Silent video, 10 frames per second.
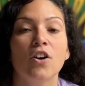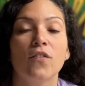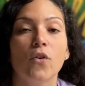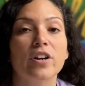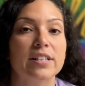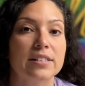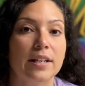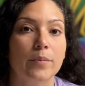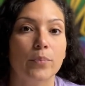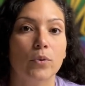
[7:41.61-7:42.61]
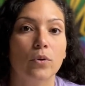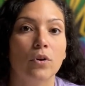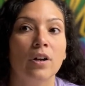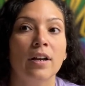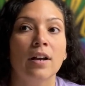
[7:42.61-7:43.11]
For
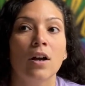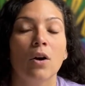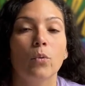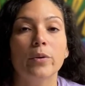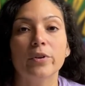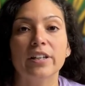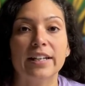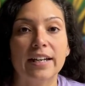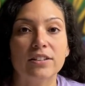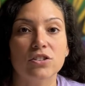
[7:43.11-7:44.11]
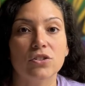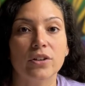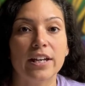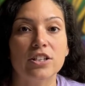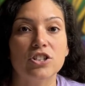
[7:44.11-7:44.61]
example, we were looking at this
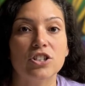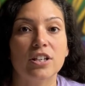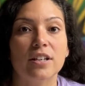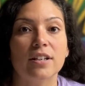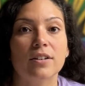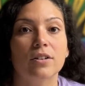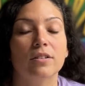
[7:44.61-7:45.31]
location.